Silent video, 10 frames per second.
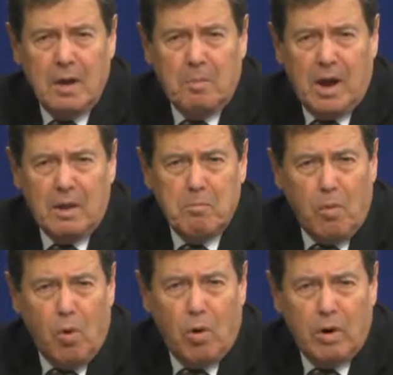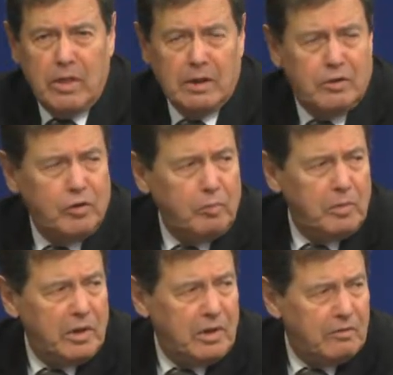by more than two
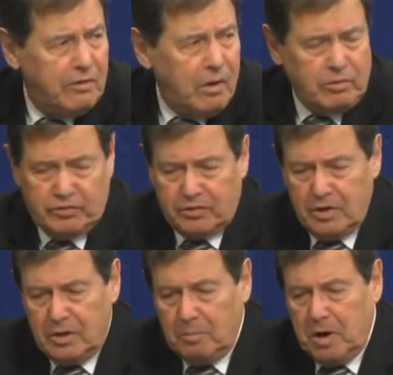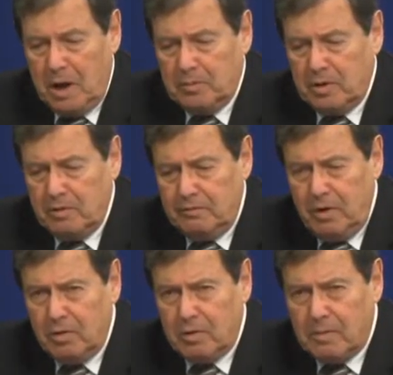million votes in the popular vote.